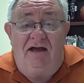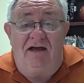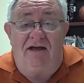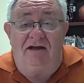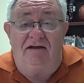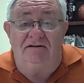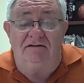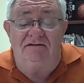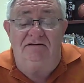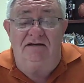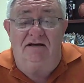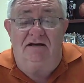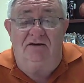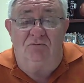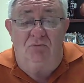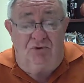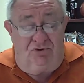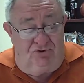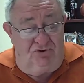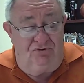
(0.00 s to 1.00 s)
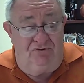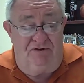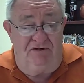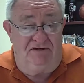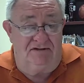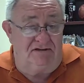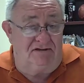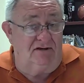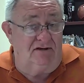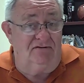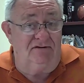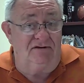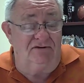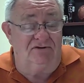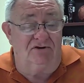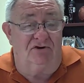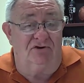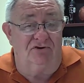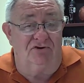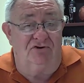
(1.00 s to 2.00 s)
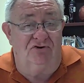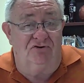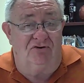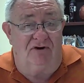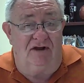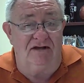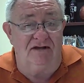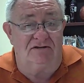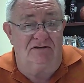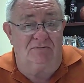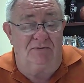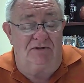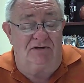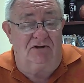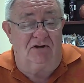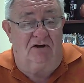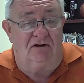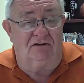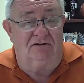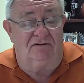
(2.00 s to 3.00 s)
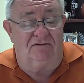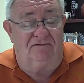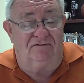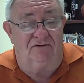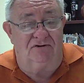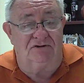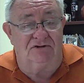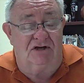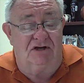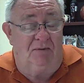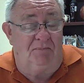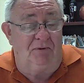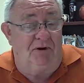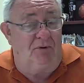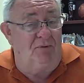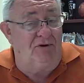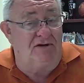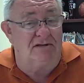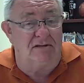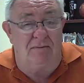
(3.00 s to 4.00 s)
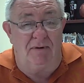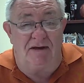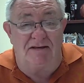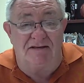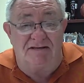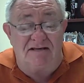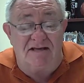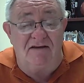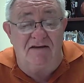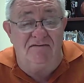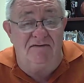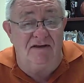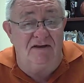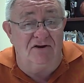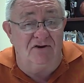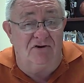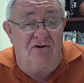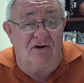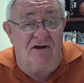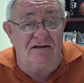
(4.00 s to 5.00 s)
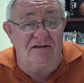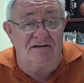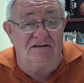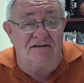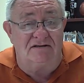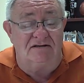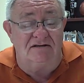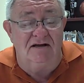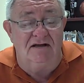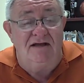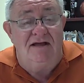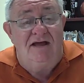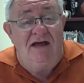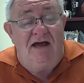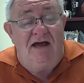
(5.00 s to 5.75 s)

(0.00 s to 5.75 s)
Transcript: And uh, we're doing a series on grace. We talked the first couple of weeks about saving grace, and,